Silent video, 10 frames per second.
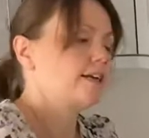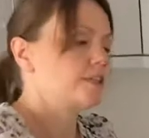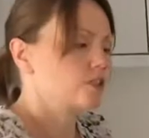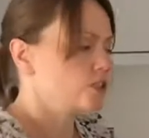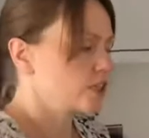
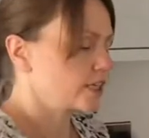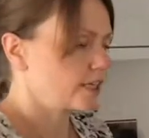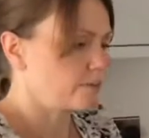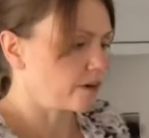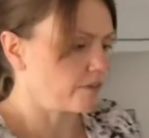chicken
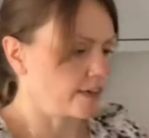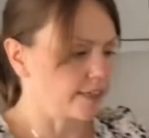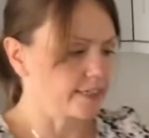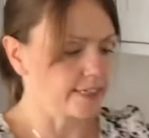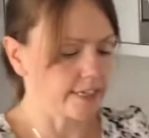
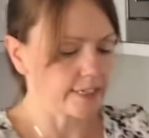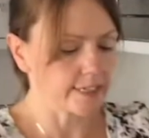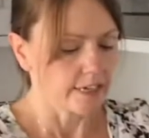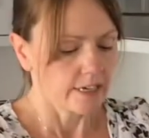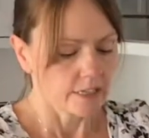marinated.
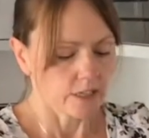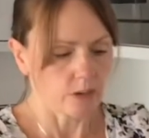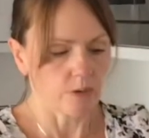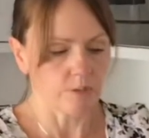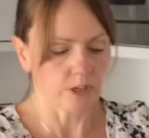So I'm
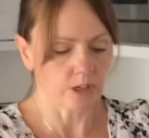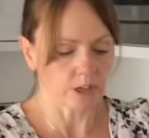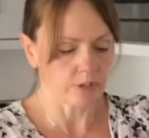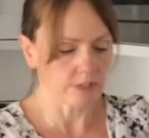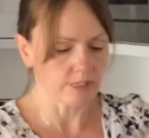going to go to
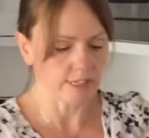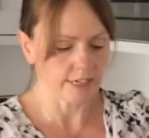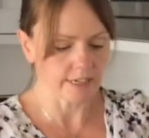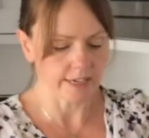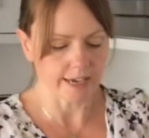the sink
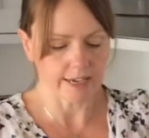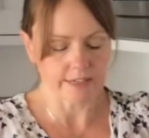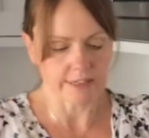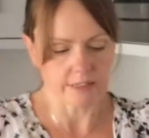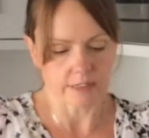and
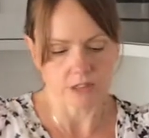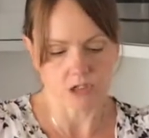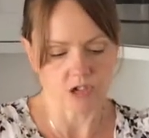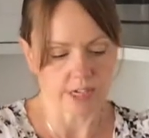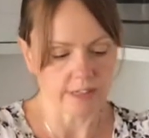
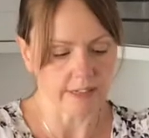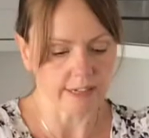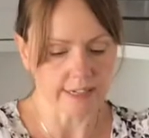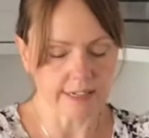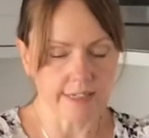strain
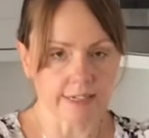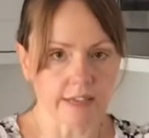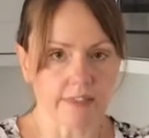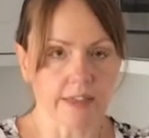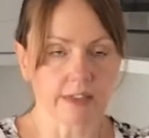these and
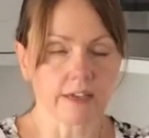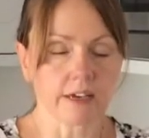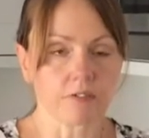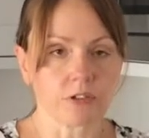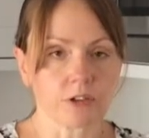then cover
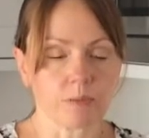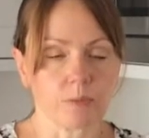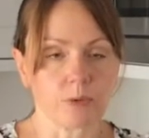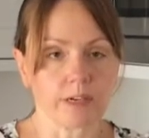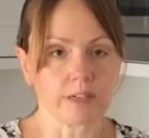them
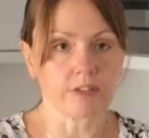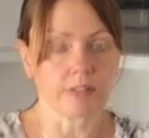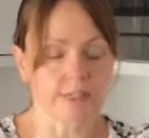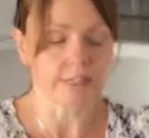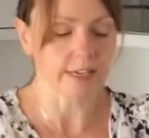with
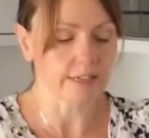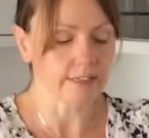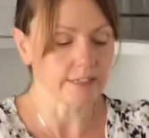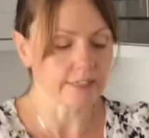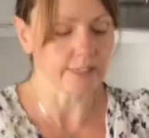a
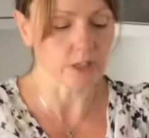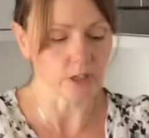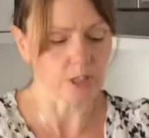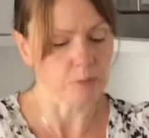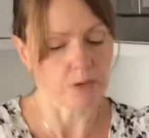dessert
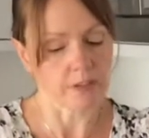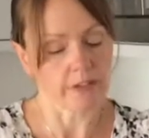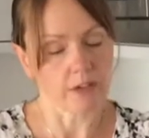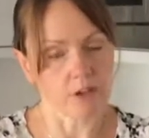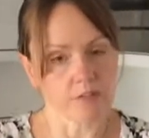spoon, I think, of
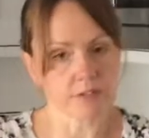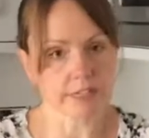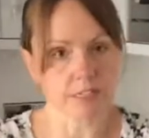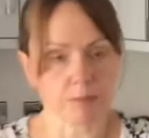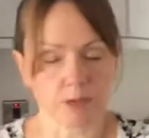
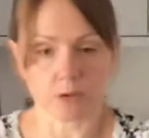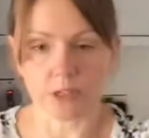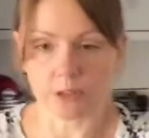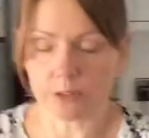sesame oil.